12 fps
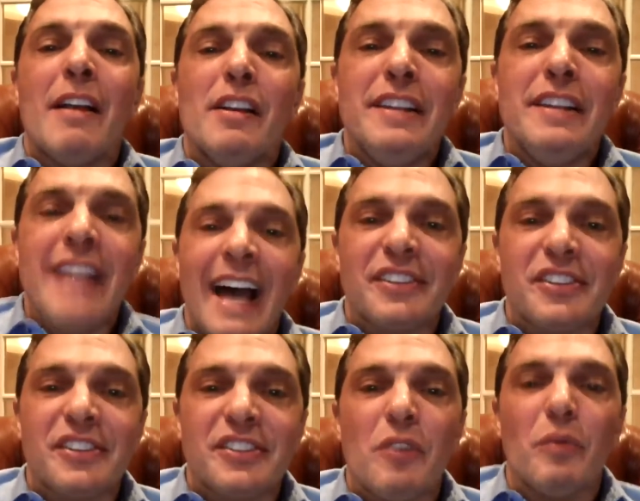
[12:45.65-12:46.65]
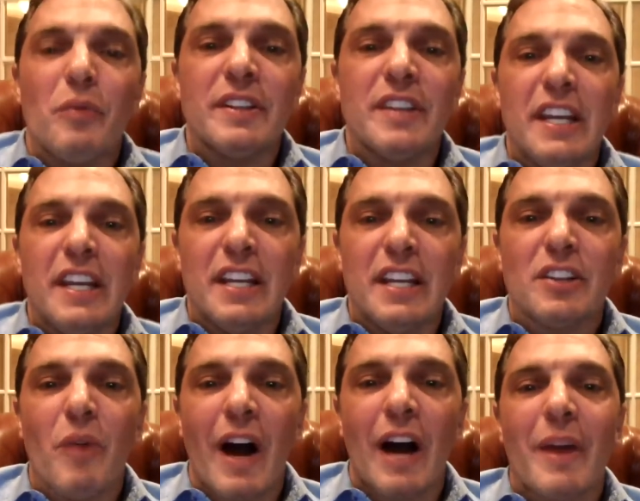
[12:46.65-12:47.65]
yes, with the
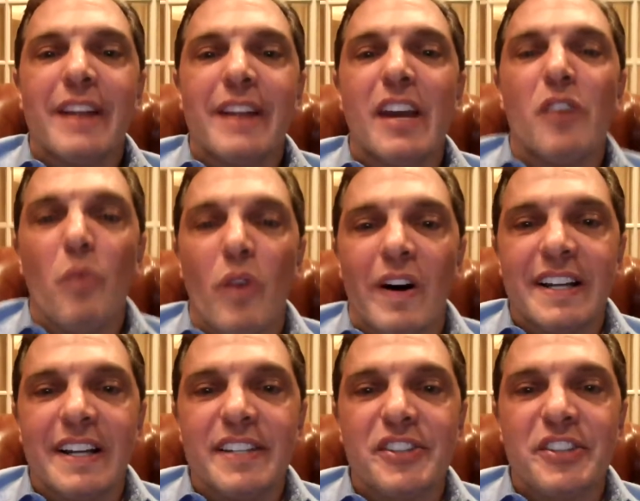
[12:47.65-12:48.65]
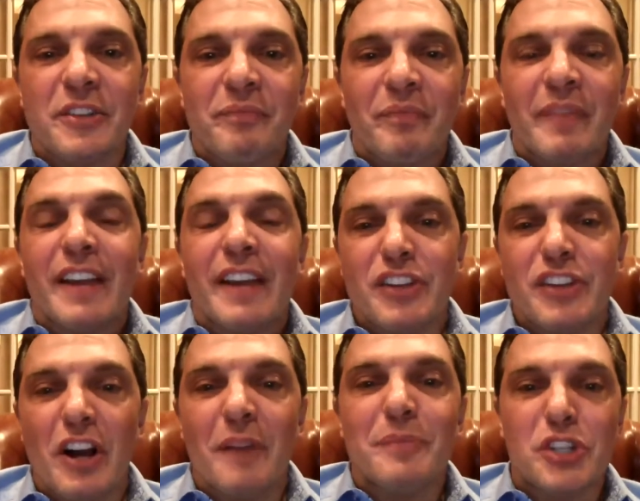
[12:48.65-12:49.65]
Huawei, there was
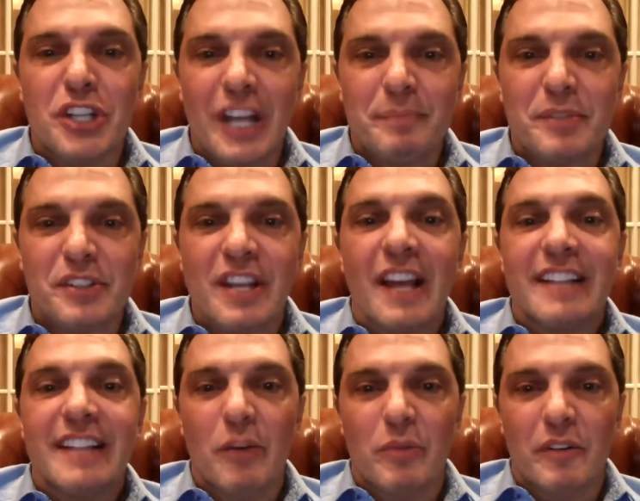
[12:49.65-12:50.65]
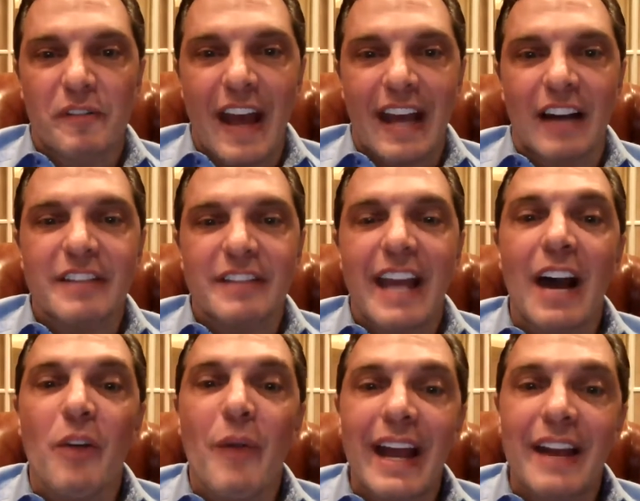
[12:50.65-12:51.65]
some chips that were found.
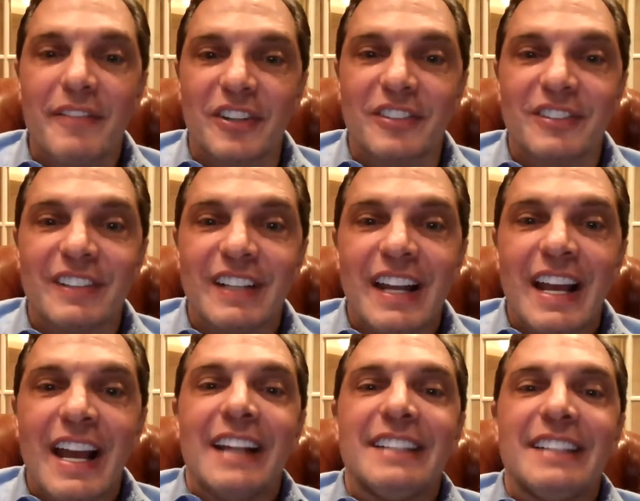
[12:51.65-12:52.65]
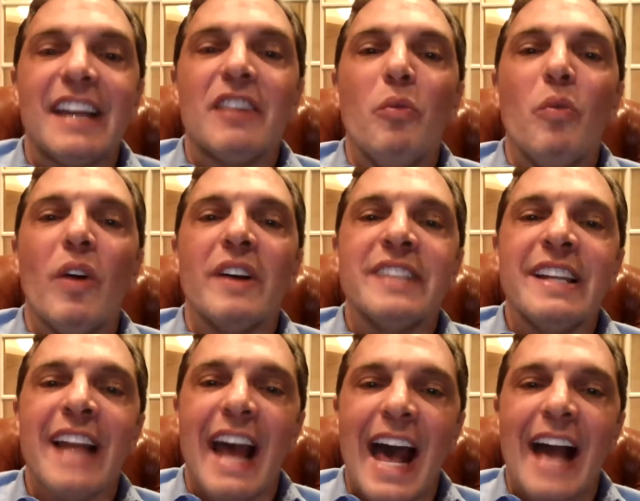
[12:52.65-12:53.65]
However, there
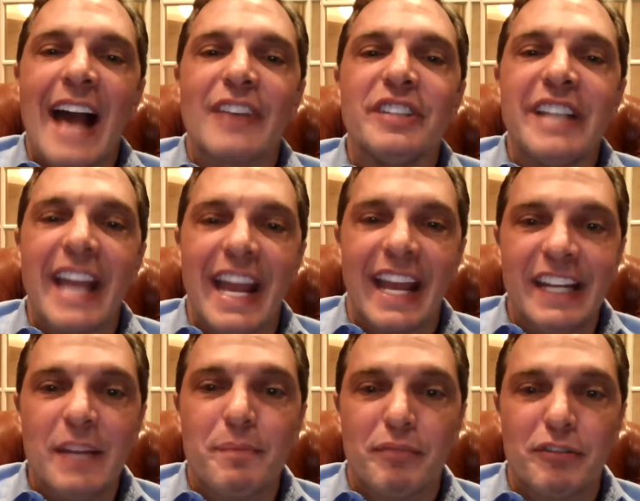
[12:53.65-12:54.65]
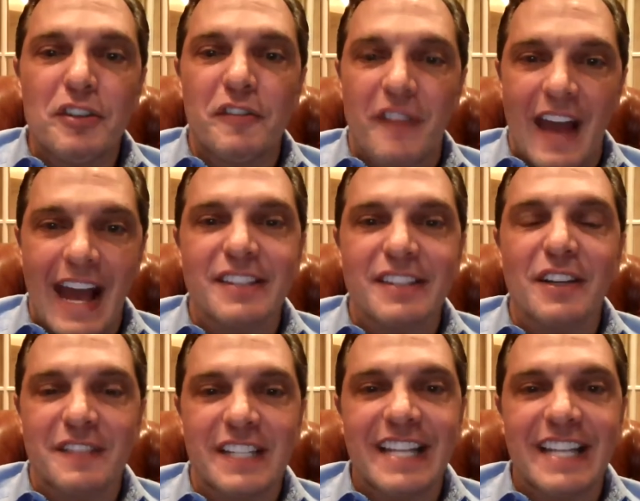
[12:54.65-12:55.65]
wasn't actually any proof as
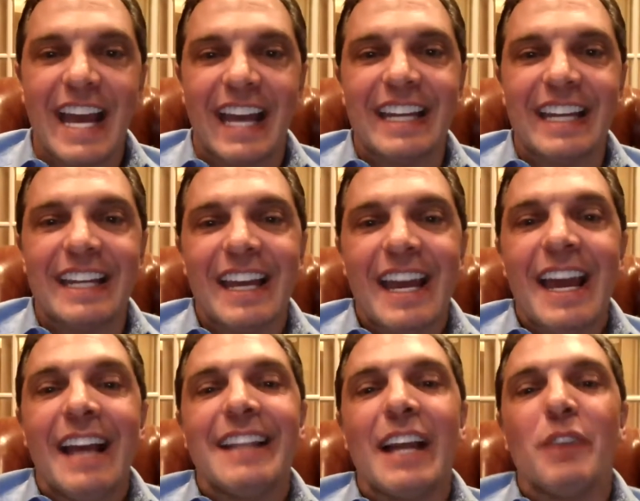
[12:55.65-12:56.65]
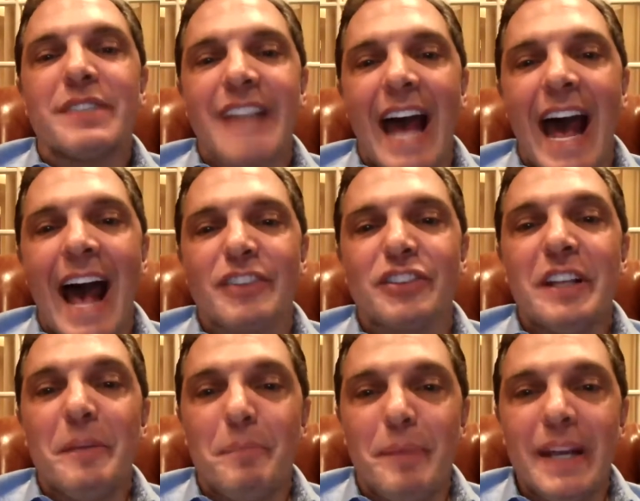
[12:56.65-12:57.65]
of today that it was
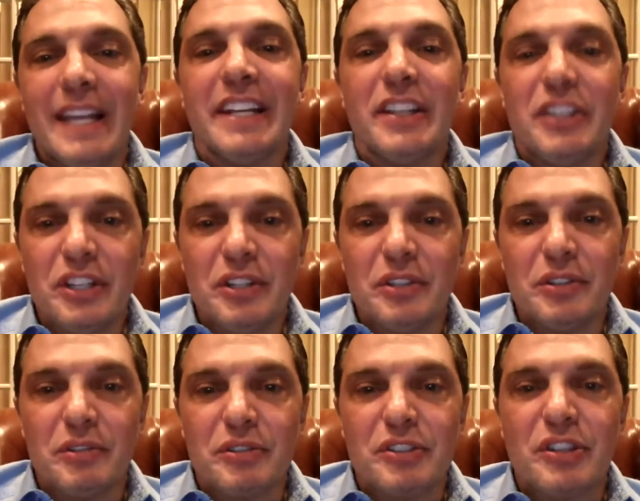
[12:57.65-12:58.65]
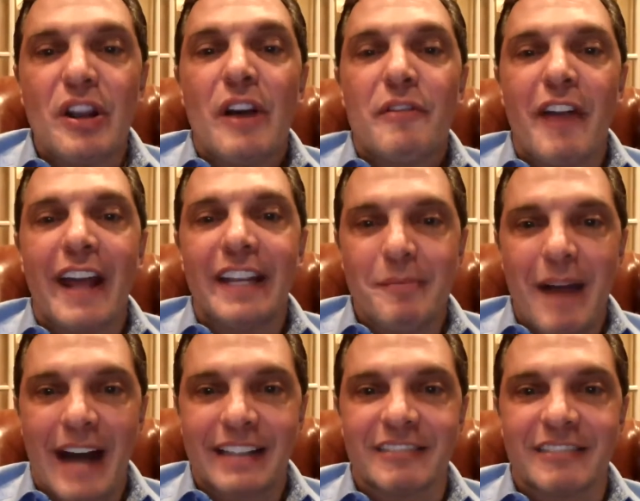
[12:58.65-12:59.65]
actually being used for any
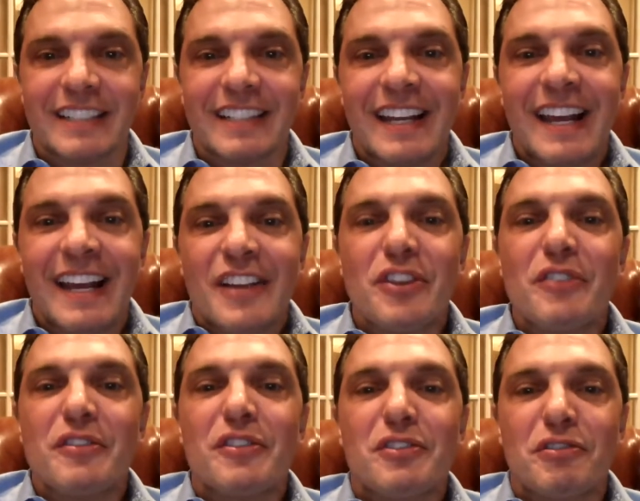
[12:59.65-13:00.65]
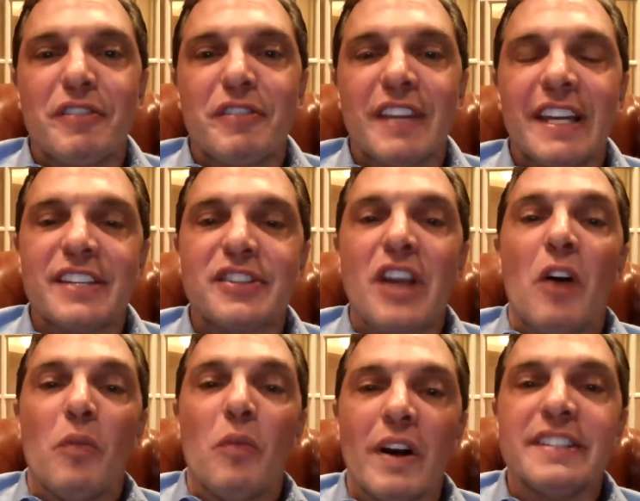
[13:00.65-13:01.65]
monitoring. So the truth is,
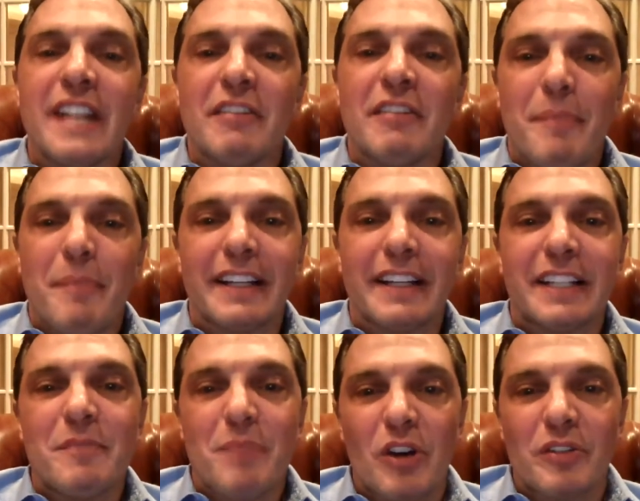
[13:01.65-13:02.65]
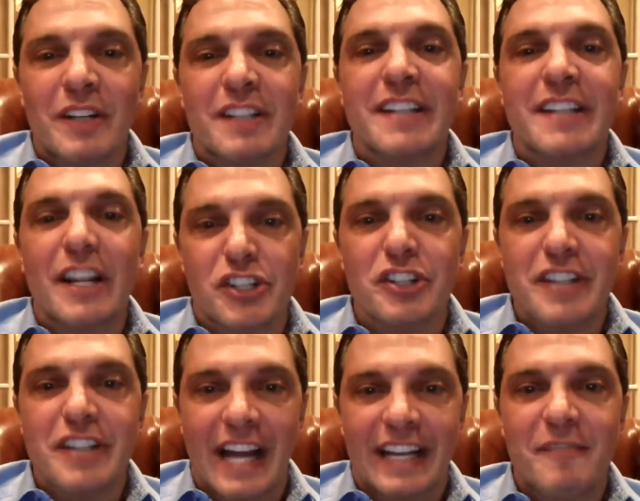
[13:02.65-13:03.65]
was there embedded components that should
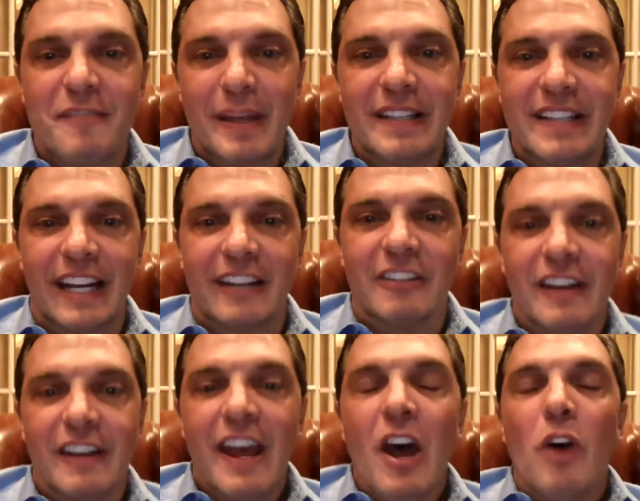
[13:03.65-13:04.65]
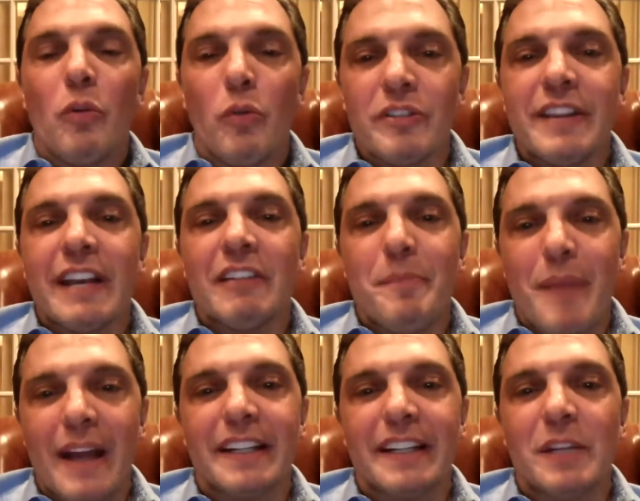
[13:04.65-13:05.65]
not have there? Were there
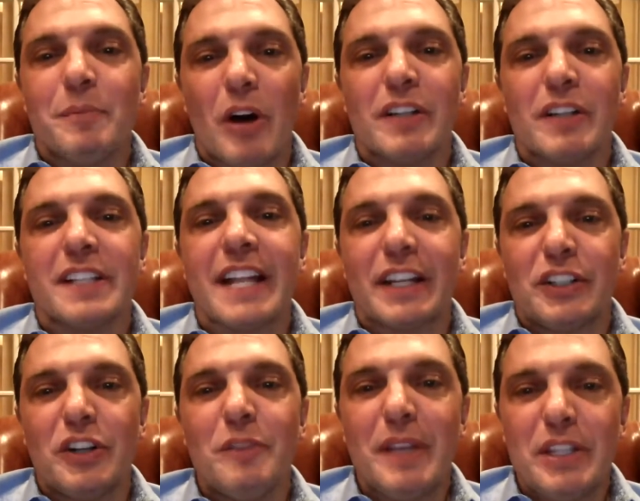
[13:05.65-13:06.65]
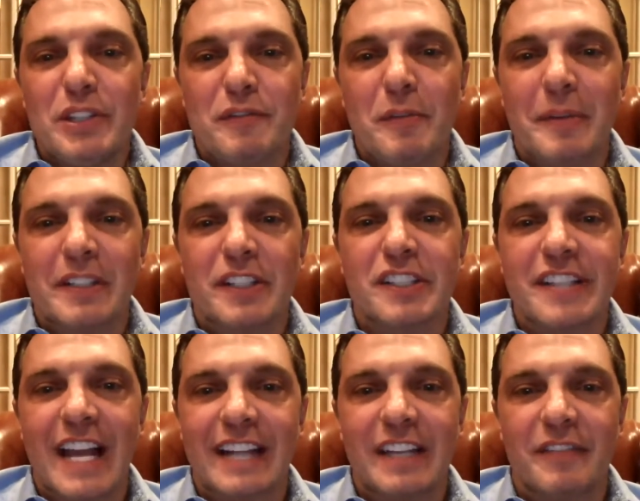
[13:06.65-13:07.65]
embedded components that could be used for malicious
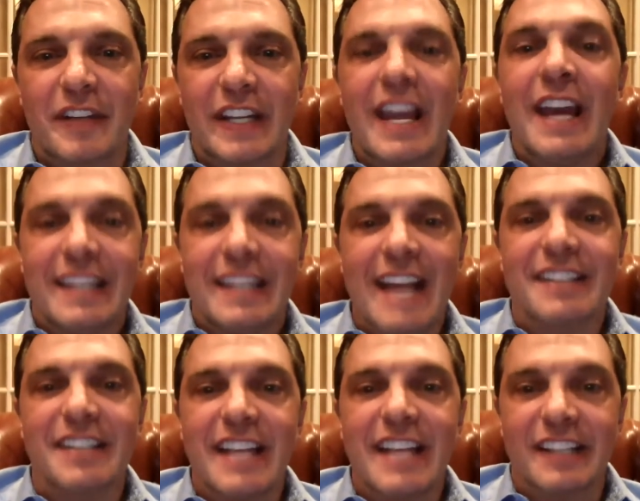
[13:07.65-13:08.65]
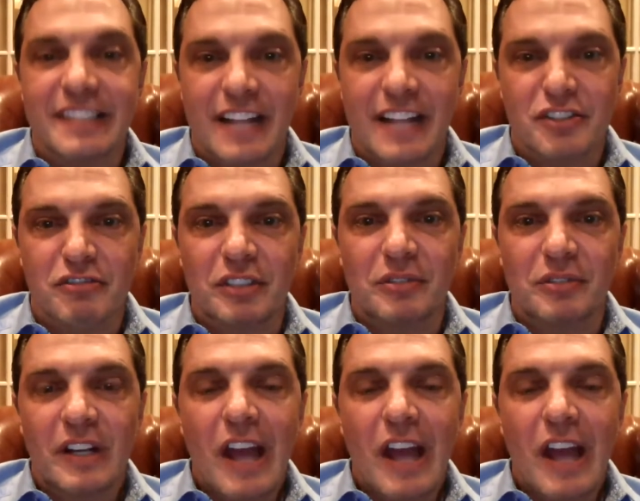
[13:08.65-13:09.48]
activity? Yes and yes, that's true.